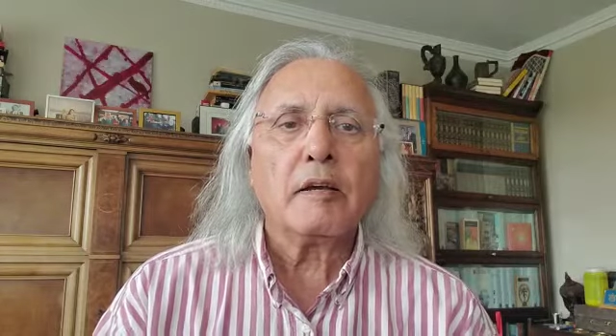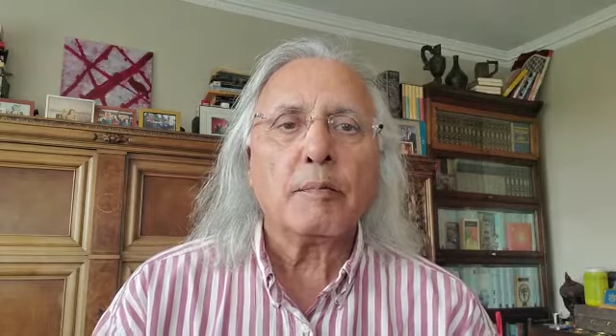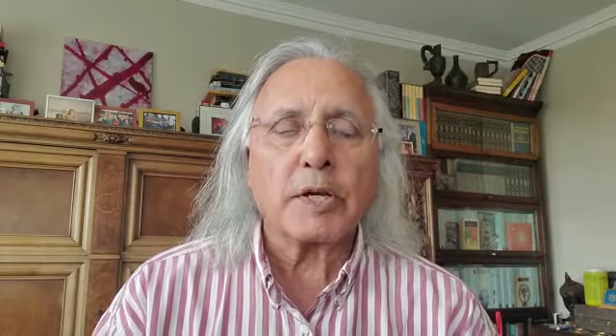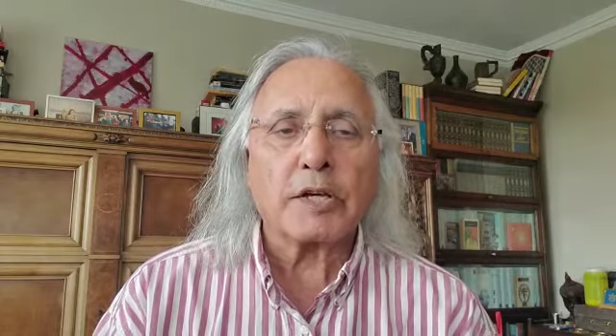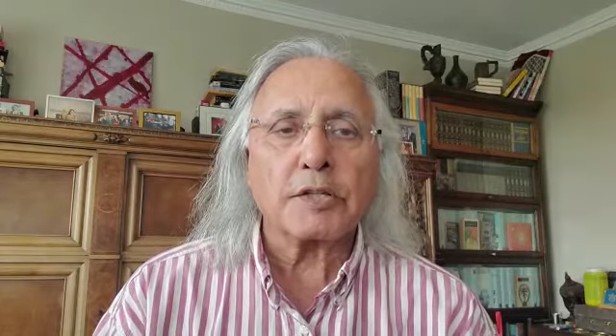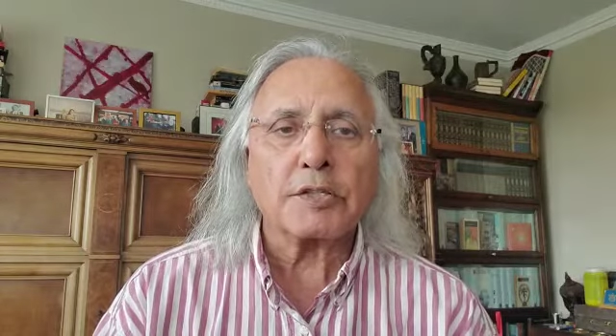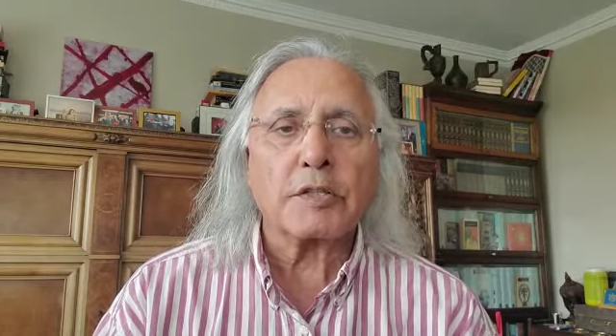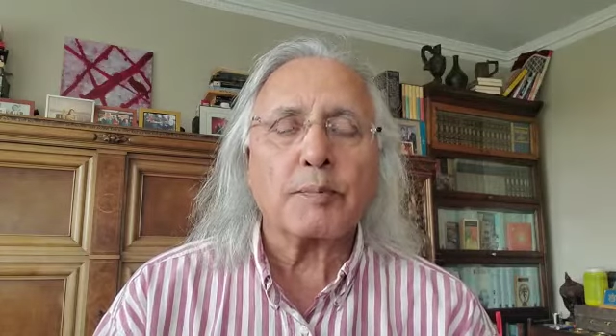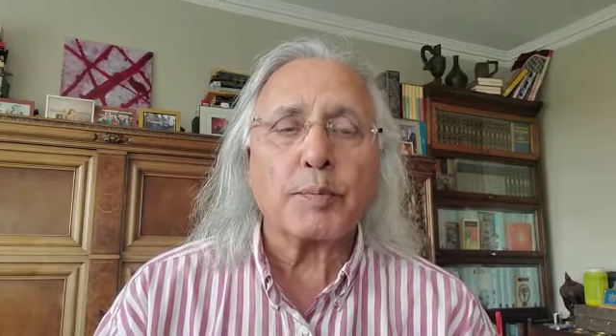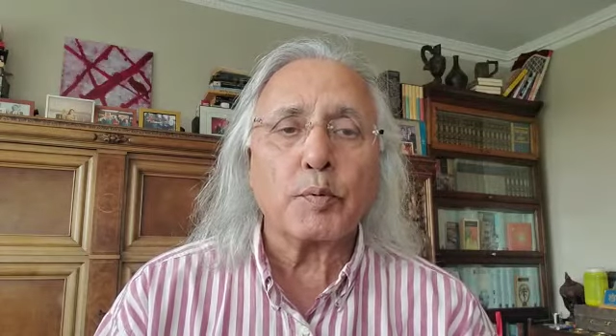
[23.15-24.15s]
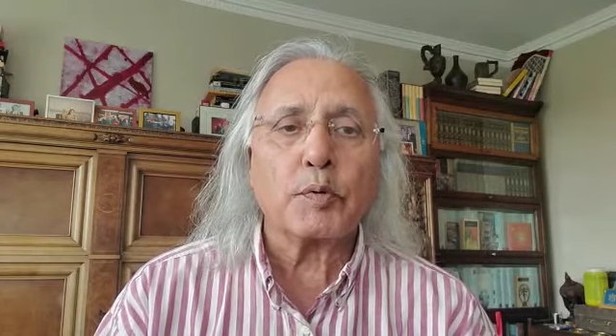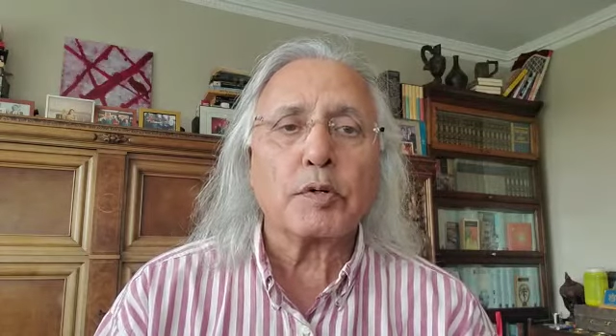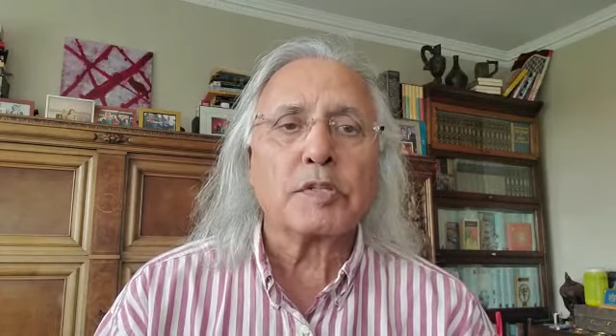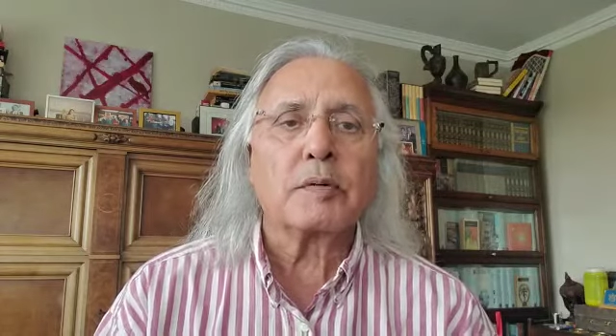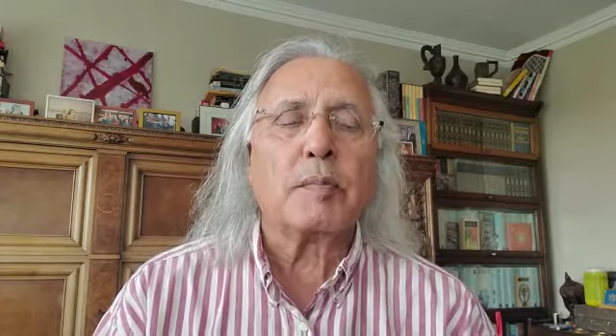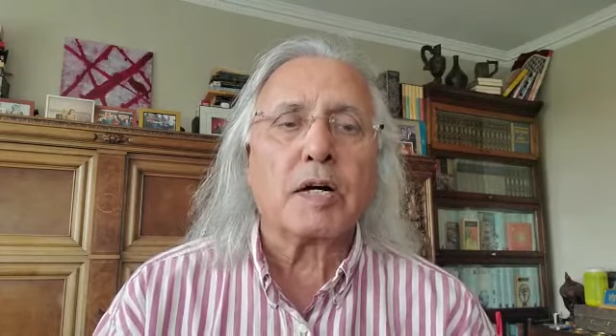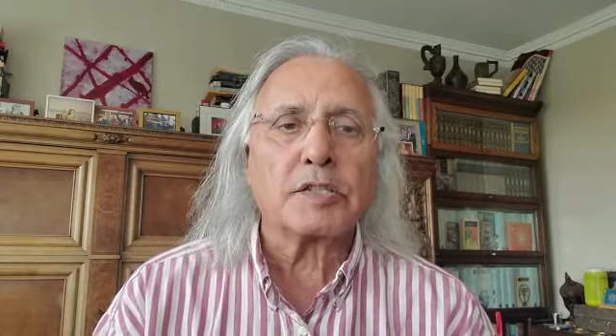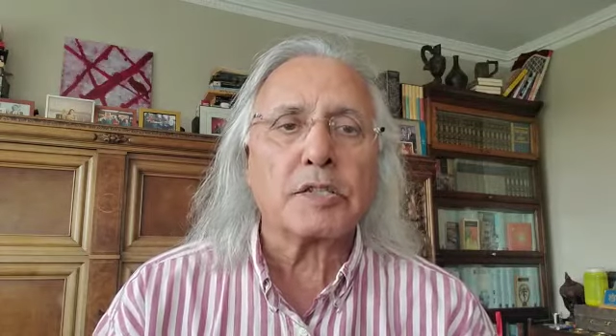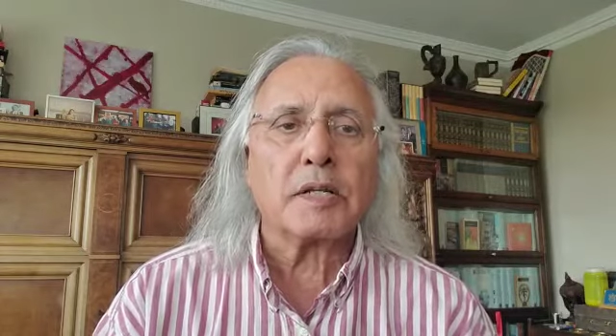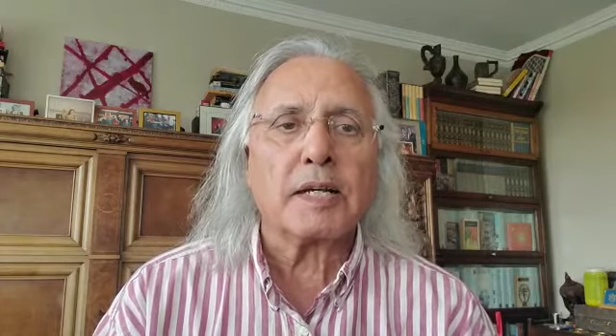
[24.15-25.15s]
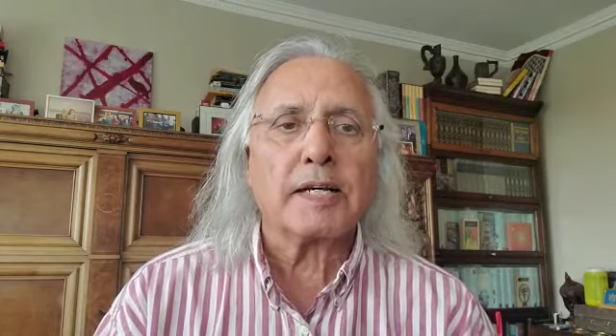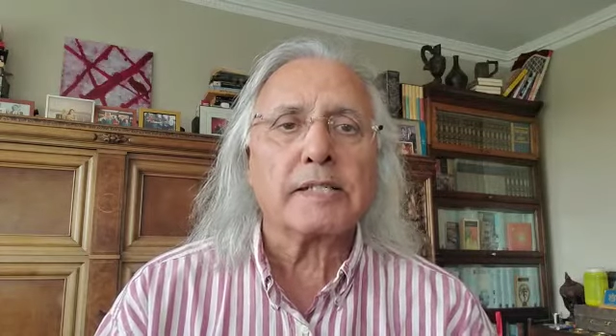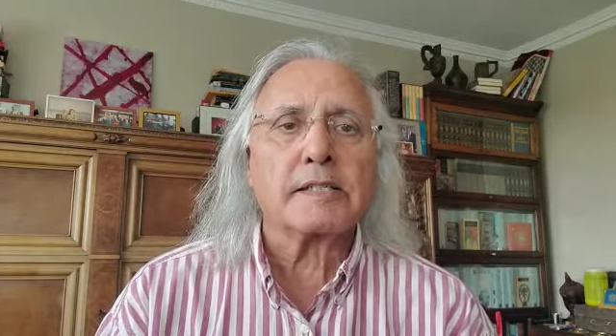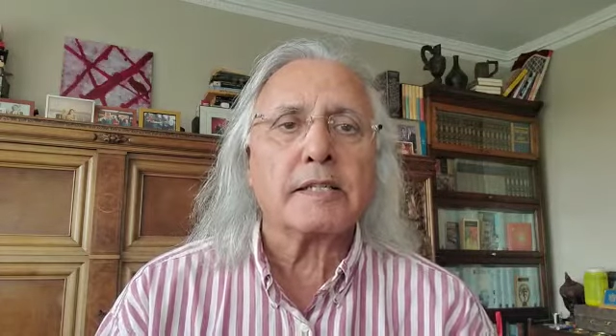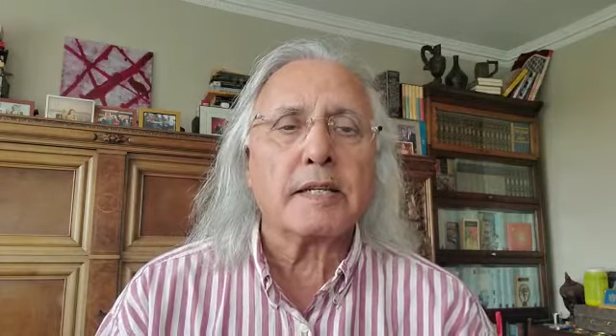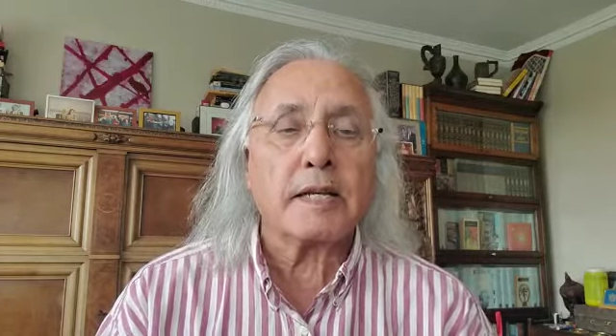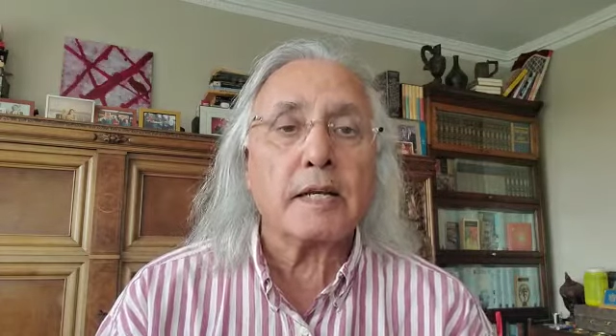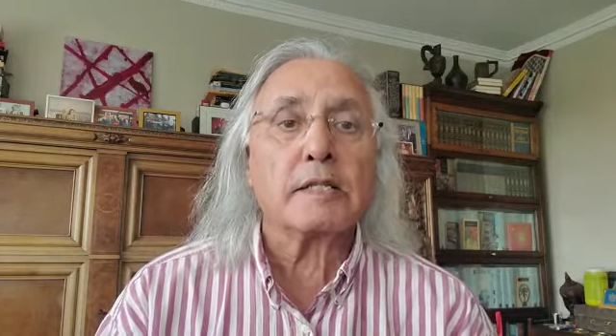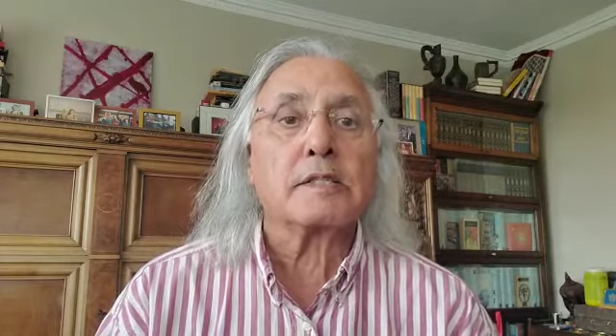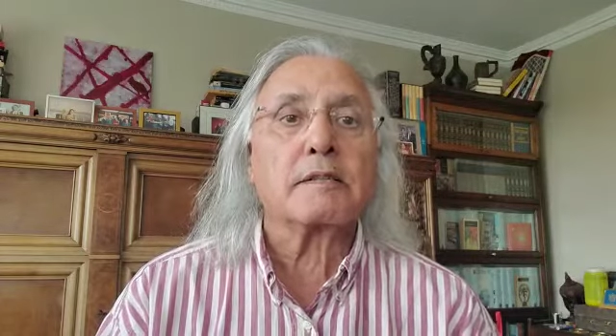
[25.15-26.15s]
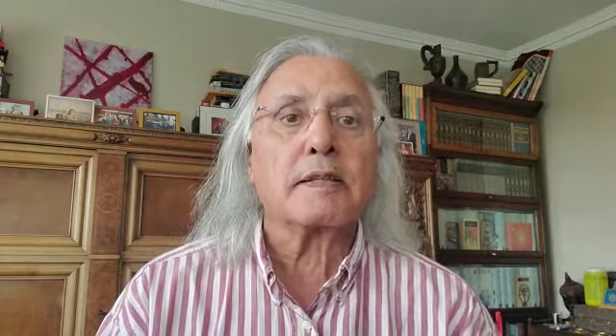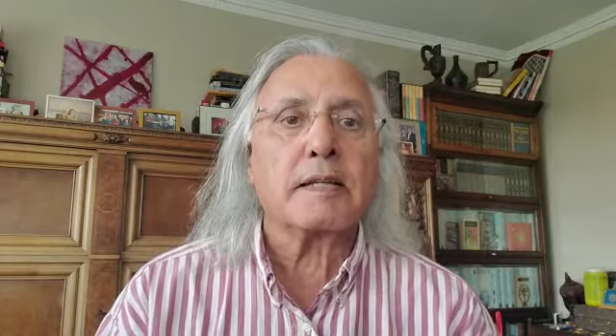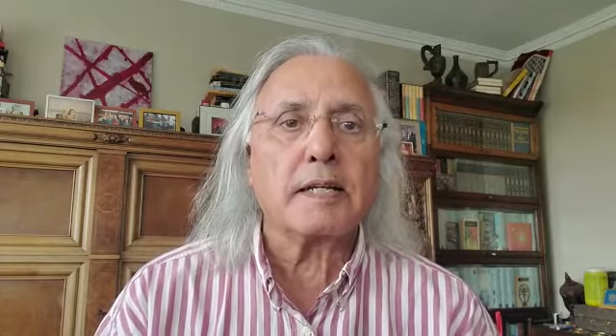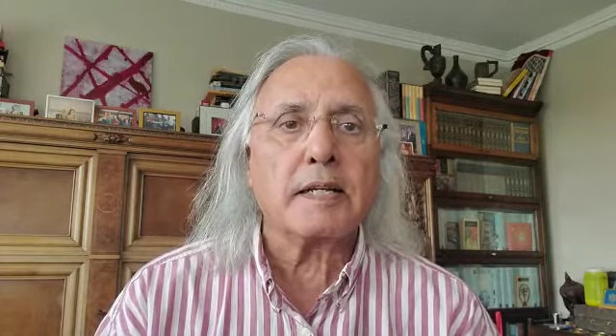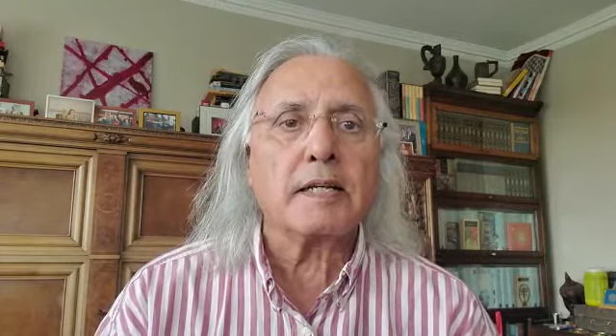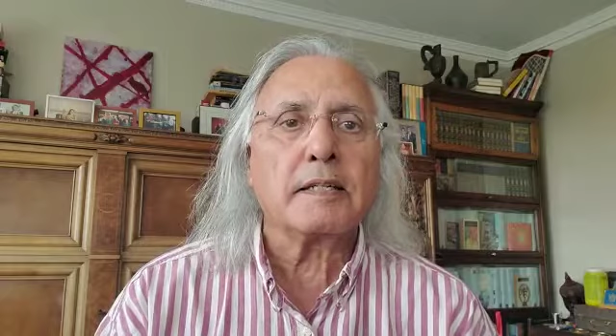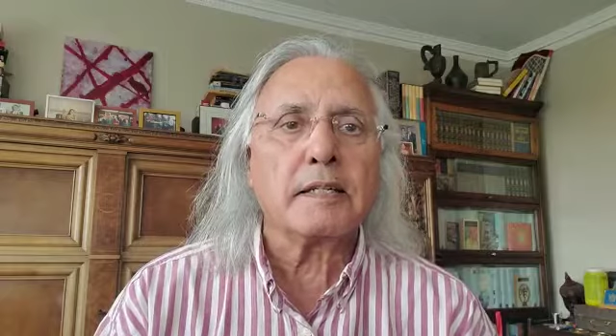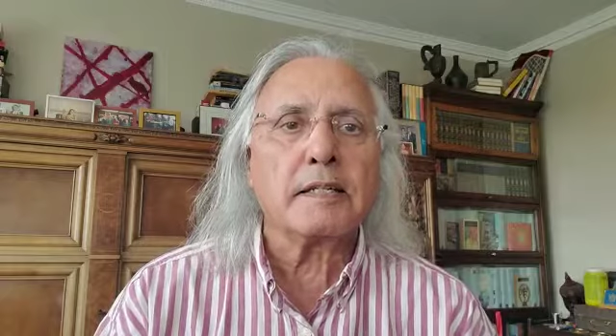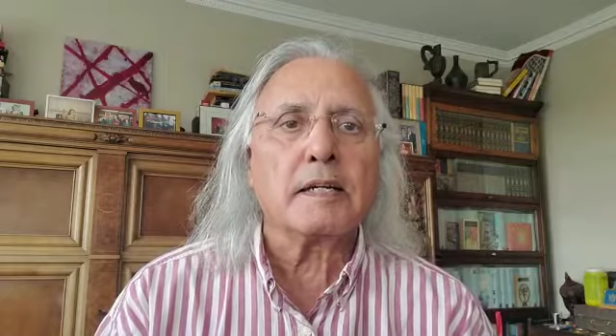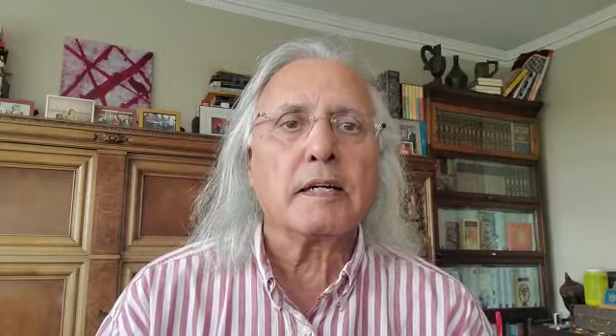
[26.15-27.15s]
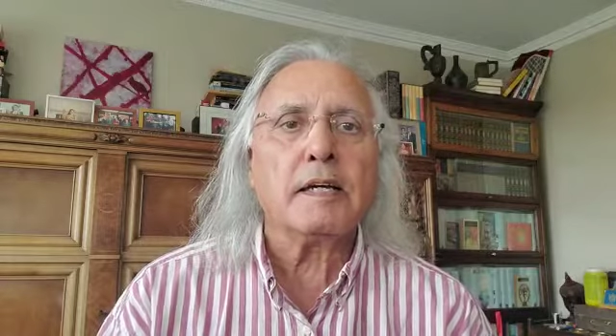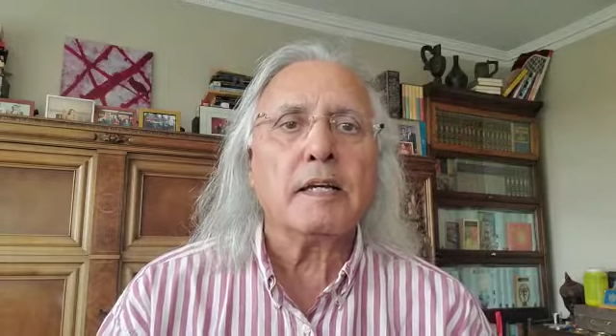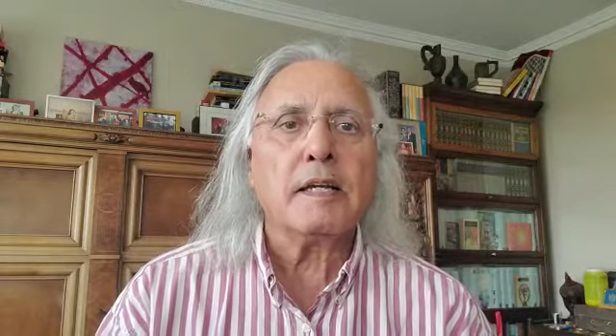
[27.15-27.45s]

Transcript: because the poor, the marginalized, the neediest of the needy in India